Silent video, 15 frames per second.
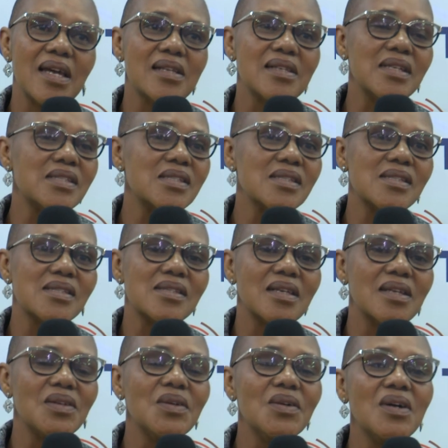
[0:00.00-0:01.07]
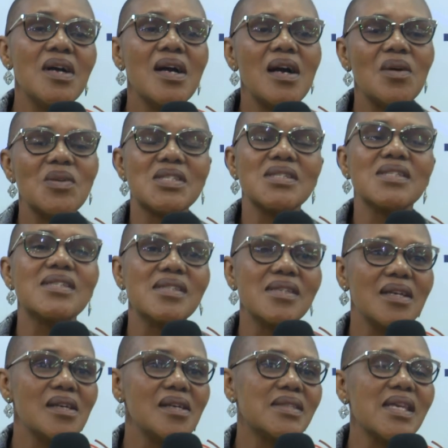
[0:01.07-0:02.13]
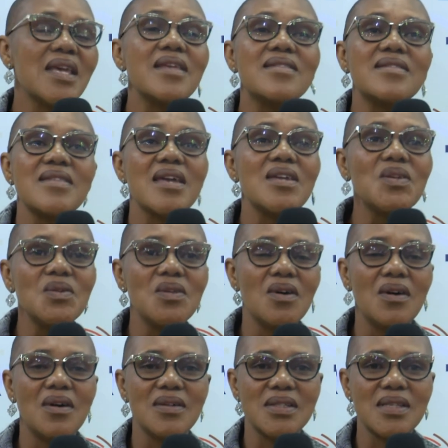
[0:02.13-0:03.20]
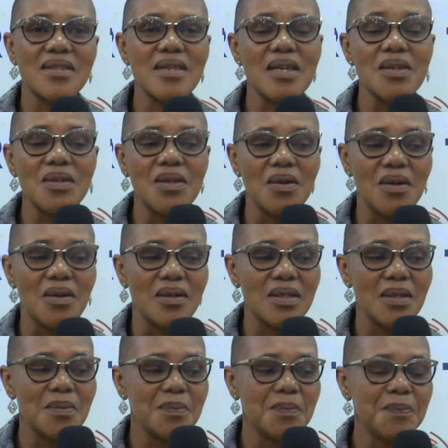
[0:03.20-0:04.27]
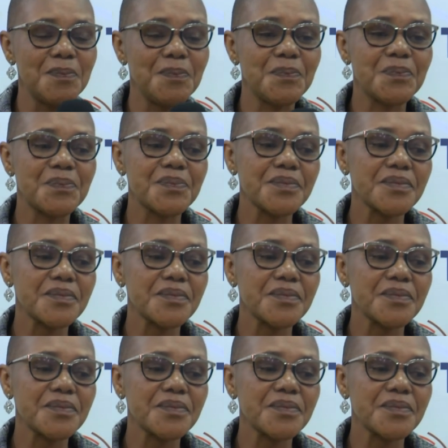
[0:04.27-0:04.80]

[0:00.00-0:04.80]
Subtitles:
And I just, you know, I was just saying, thank you, Lord. Let us clap for Master Jesus.